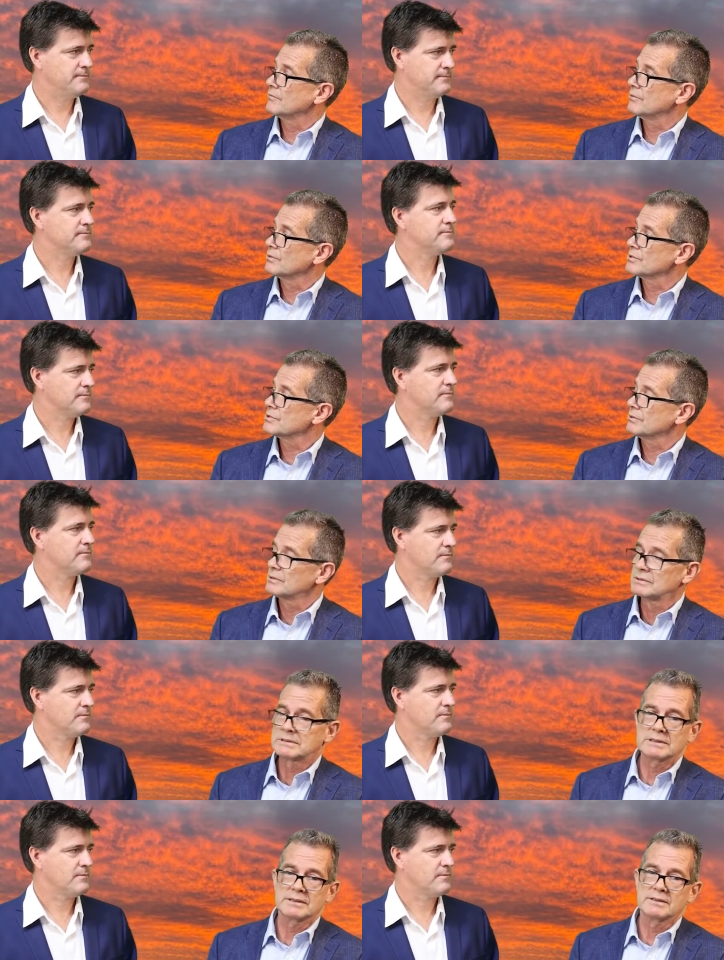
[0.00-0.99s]
Speaker 1: that foreshore,
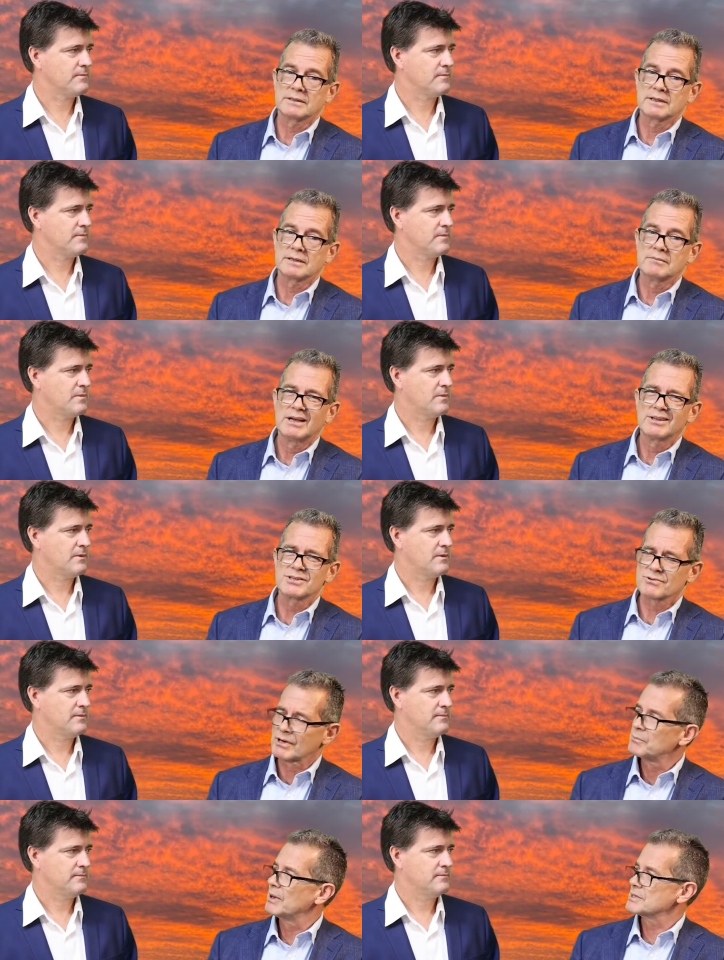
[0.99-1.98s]
and uh, there's
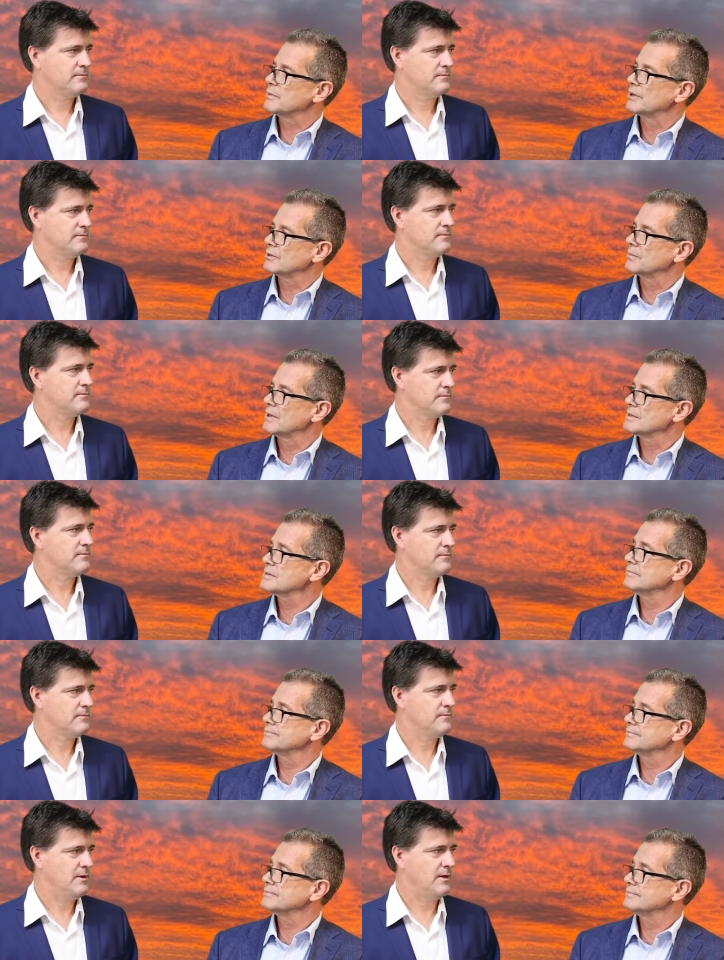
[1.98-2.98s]
a real buzz about the place.
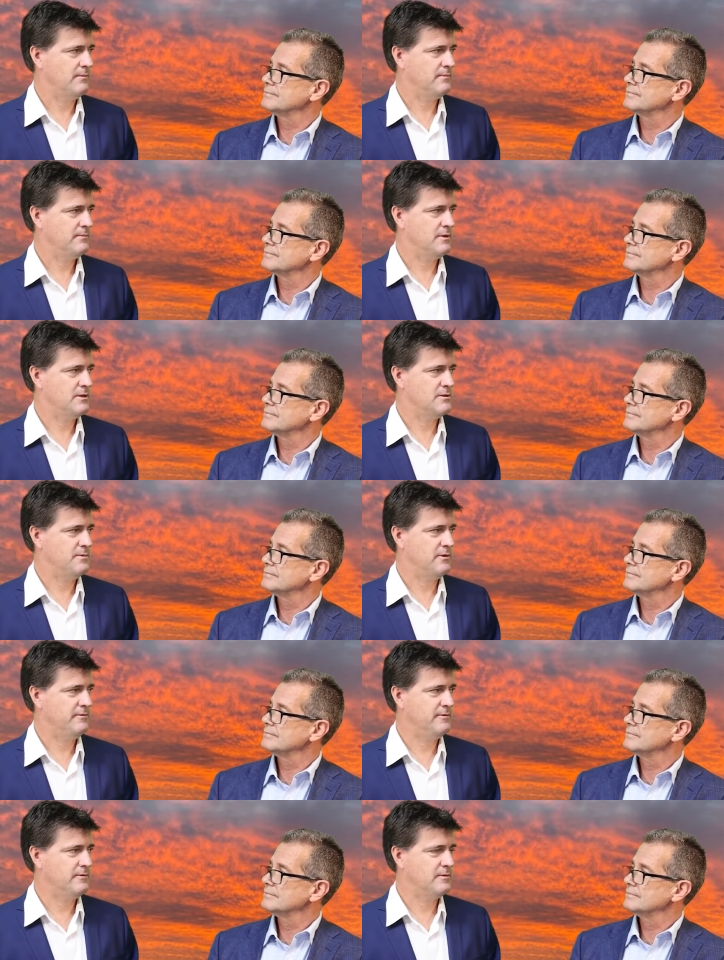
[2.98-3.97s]
Speaker 2: Yeah, it is
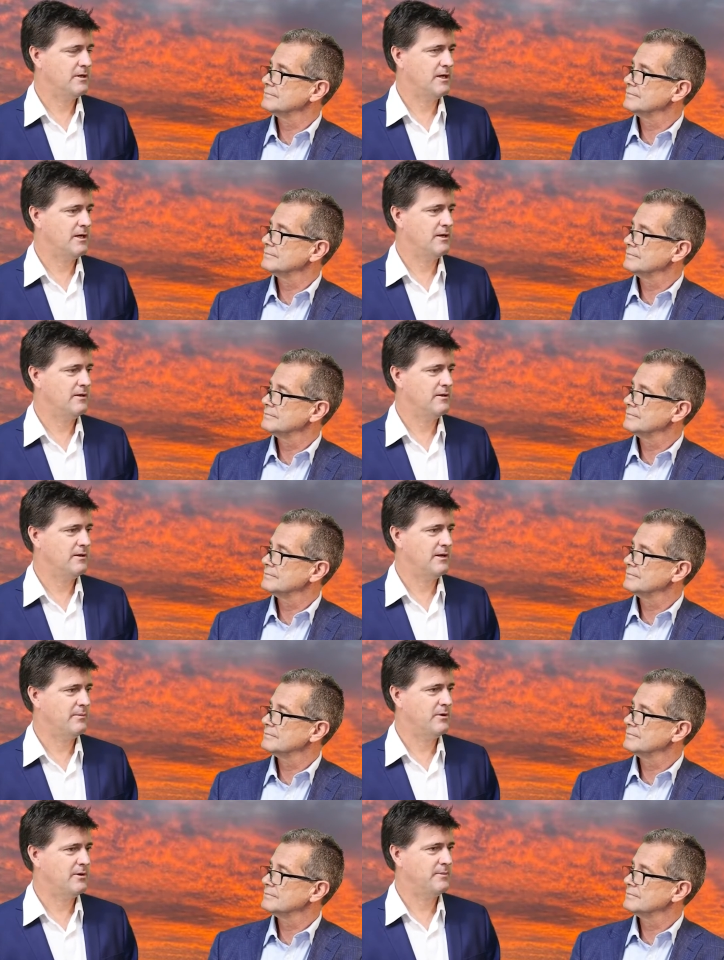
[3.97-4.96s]
beautiful, and
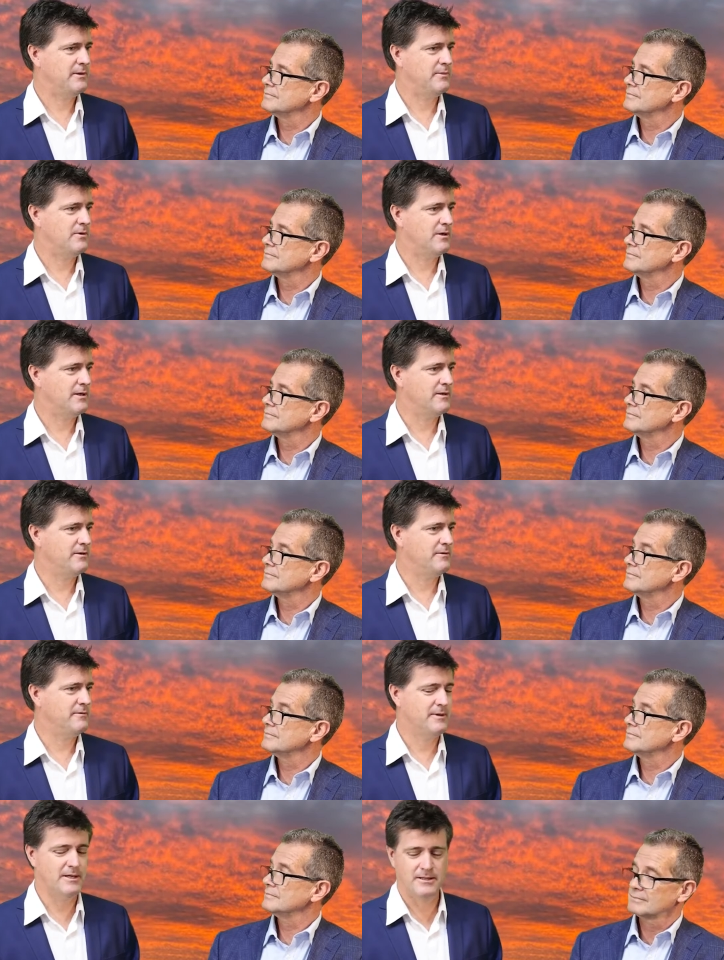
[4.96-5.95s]
that might be why
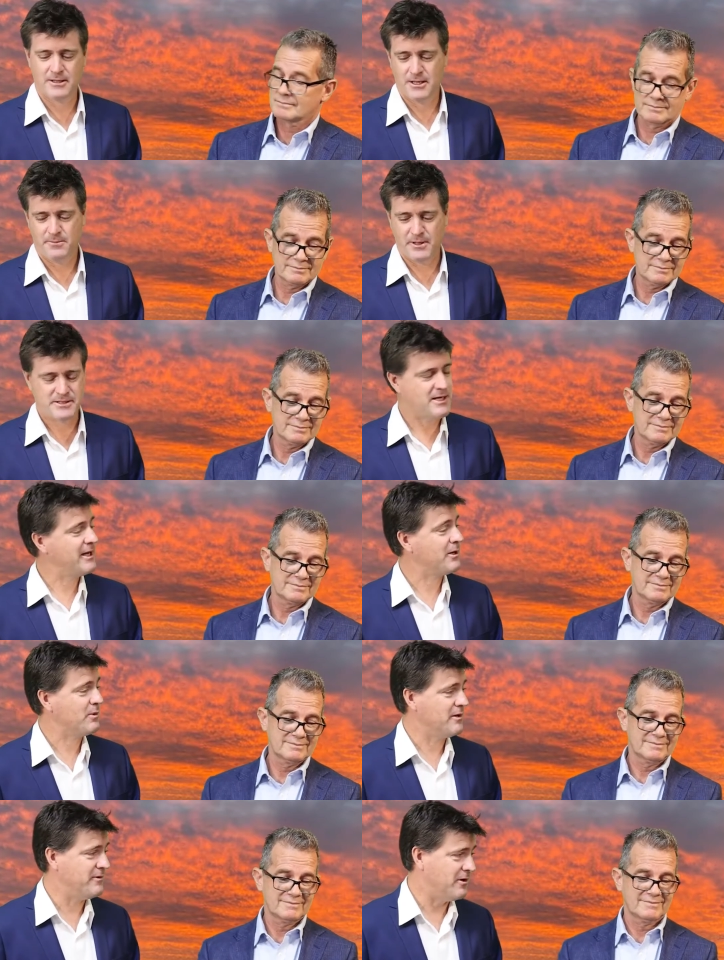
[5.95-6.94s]
you uh,
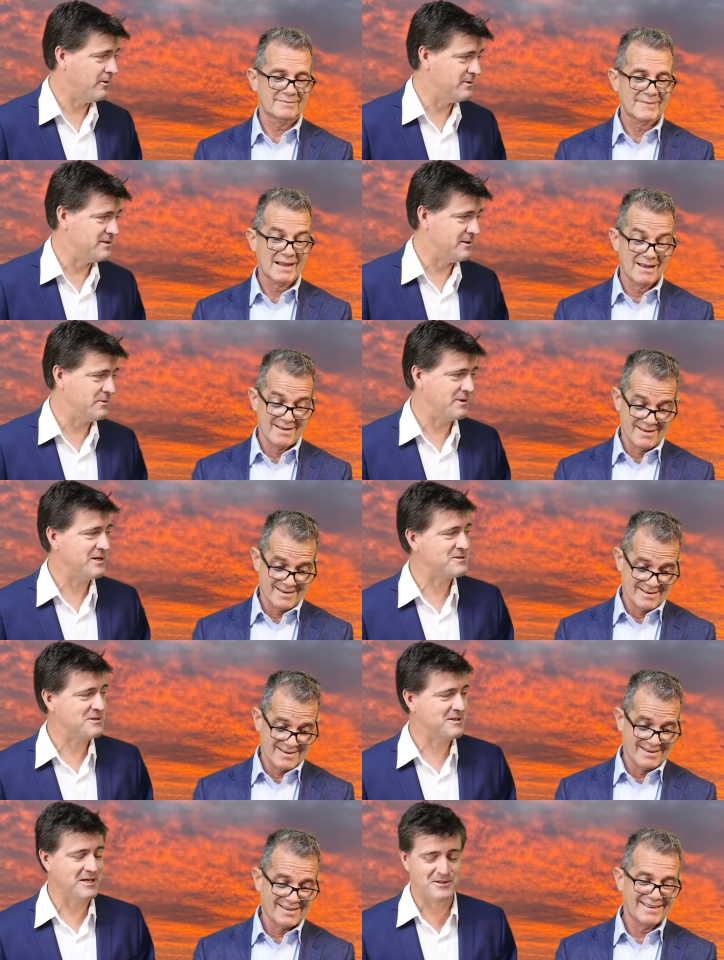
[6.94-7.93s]
partake one of your hobbies that we'll
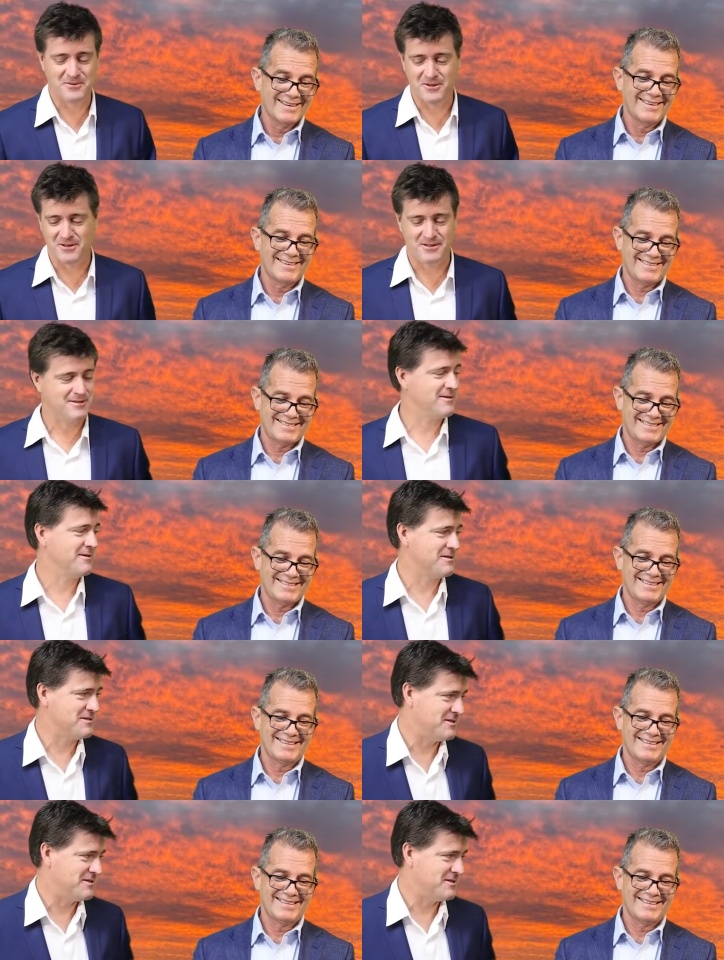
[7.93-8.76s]
get to later on. I, can